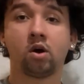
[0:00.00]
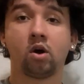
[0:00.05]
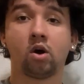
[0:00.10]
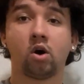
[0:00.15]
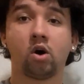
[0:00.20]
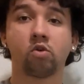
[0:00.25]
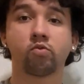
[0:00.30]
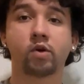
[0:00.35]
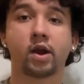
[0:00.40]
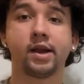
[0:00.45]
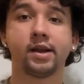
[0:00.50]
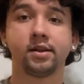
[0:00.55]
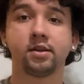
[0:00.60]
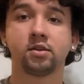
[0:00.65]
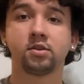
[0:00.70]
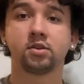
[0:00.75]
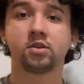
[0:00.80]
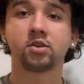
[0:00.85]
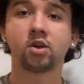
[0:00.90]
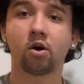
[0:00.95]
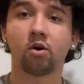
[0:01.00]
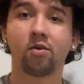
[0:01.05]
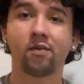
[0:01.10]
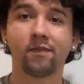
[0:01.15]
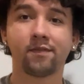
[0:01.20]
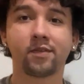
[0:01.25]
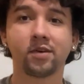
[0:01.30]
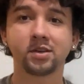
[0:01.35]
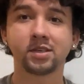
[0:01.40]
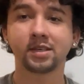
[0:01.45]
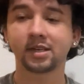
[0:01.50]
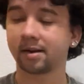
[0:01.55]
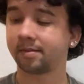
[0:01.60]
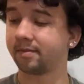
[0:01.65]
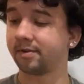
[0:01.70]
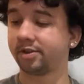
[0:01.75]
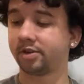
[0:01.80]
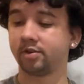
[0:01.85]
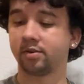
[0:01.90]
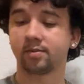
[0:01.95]
All right, so first thing I'm
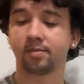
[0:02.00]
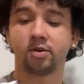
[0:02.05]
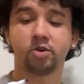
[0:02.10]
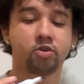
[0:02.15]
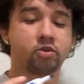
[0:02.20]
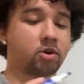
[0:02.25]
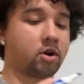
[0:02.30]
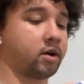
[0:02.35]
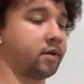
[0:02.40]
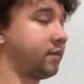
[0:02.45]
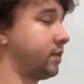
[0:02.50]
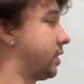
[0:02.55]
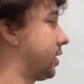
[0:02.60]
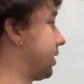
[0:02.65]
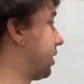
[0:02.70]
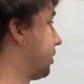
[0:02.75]
gonna do is I'm gonna draw everything